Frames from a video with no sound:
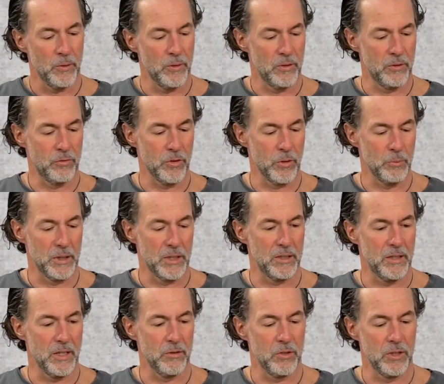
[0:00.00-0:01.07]
we will see quite a
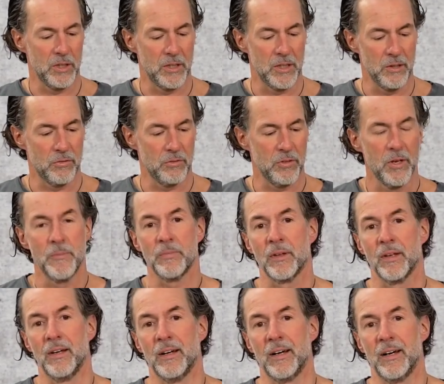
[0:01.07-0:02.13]
bit more of them in the
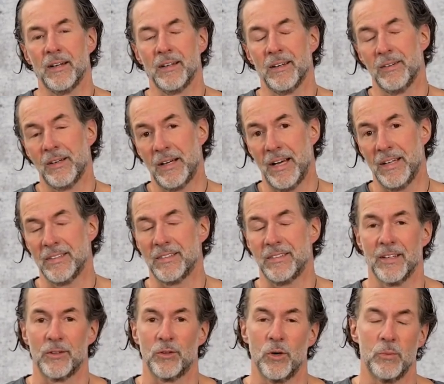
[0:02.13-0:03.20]

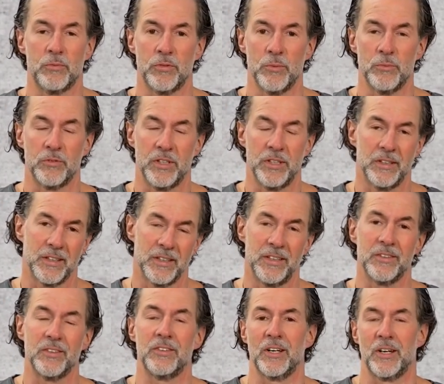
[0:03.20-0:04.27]
coming years.
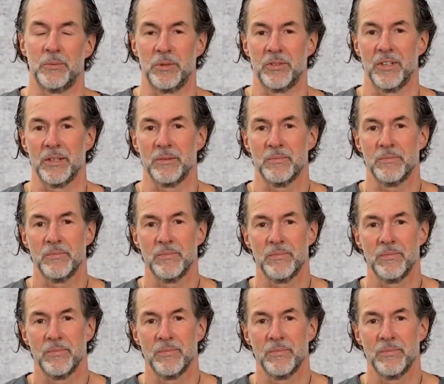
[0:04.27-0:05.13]
For me,